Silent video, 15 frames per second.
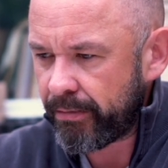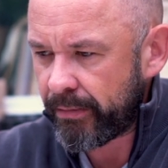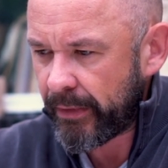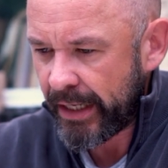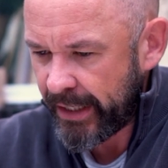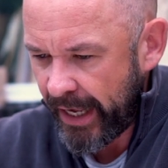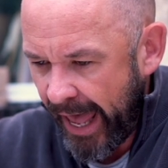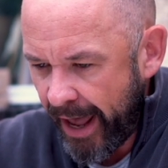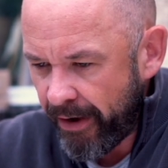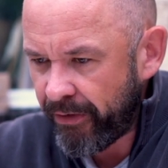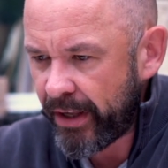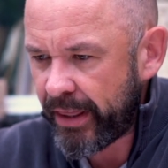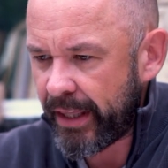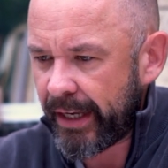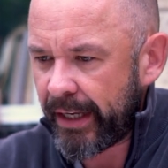It's
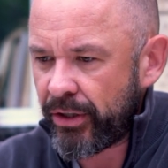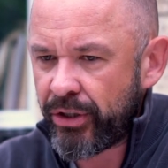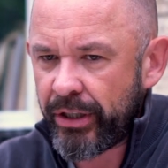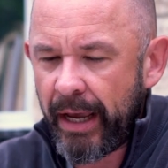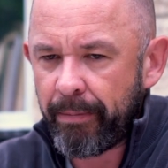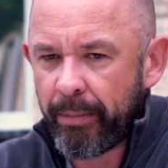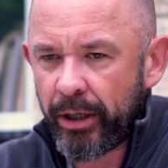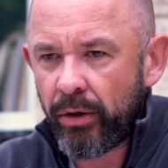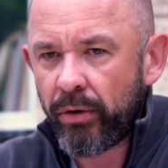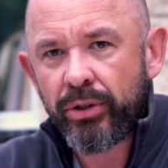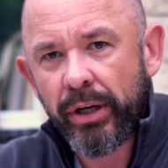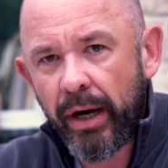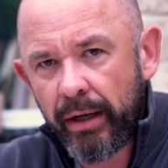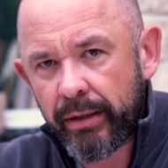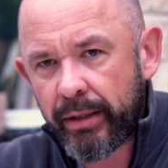everything in shaping the
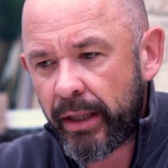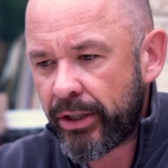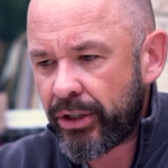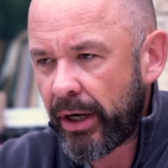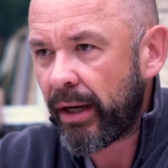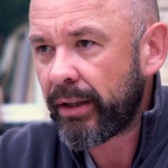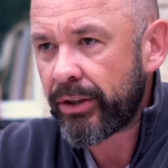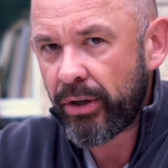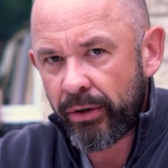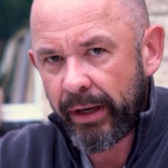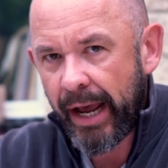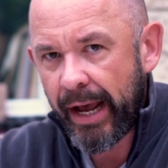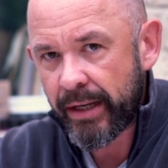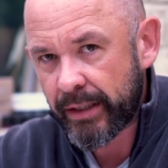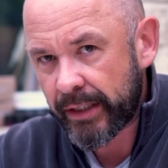child
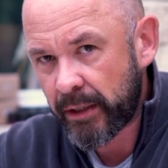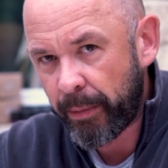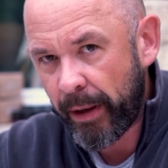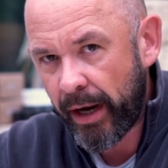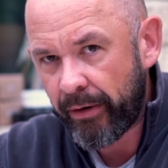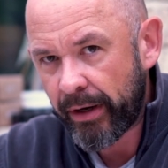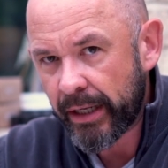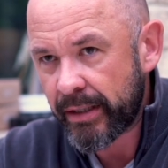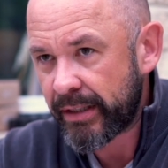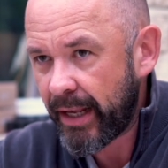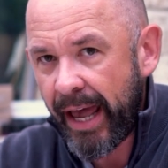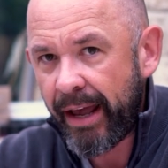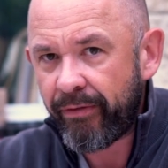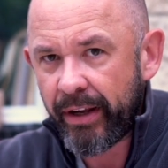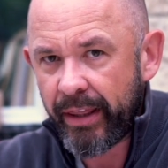care's experience.
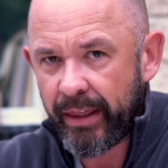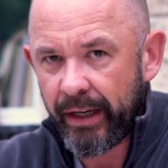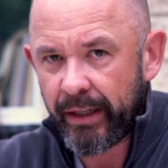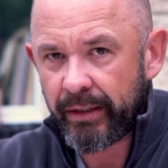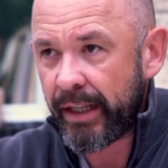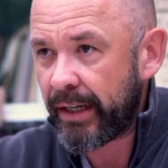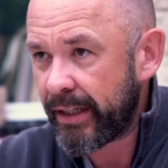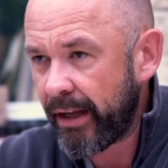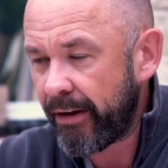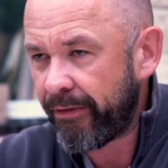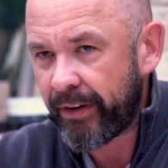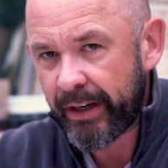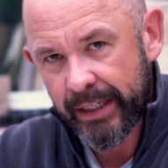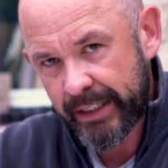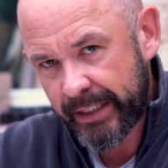Everything.
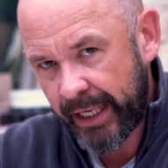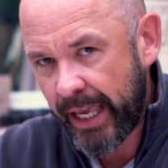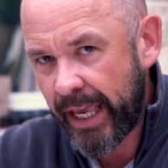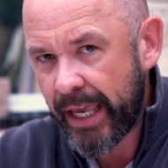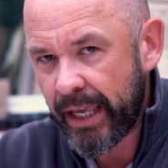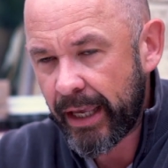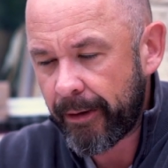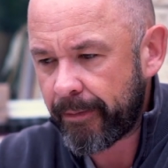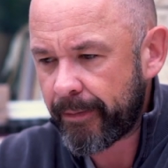Delivery is key.